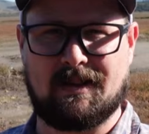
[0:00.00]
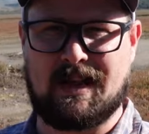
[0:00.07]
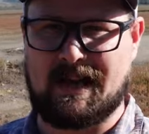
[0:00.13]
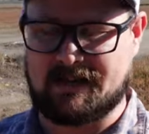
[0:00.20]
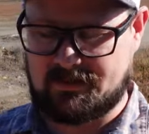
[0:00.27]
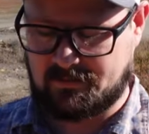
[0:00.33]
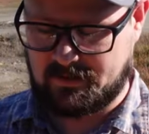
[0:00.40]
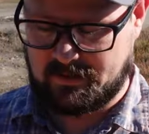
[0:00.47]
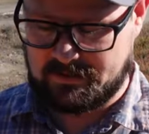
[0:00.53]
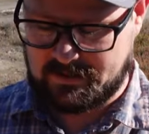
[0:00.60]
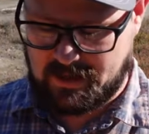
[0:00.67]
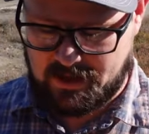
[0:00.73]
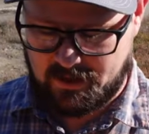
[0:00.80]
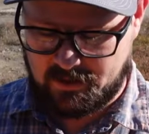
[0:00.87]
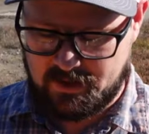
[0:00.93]
lasts for an
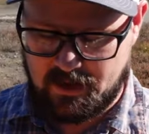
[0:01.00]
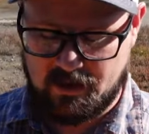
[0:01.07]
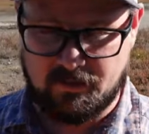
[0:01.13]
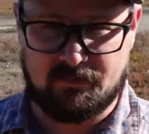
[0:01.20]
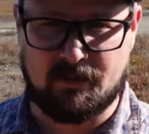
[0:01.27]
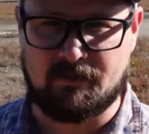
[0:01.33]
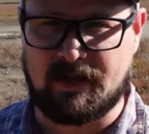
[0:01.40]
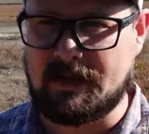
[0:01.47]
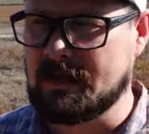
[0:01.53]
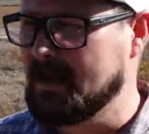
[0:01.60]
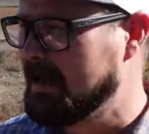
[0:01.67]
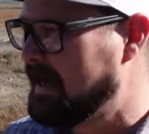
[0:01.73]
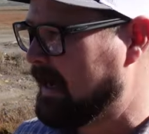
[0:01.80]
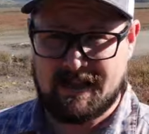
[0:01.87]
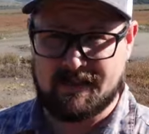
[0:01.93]
entire year for me.
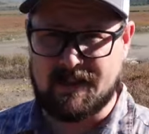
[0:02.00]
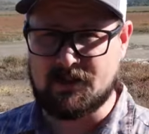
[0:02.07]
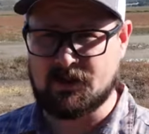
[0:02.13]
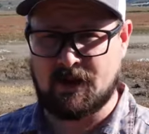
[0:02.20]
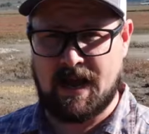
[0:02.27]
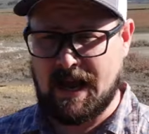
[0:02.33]
These are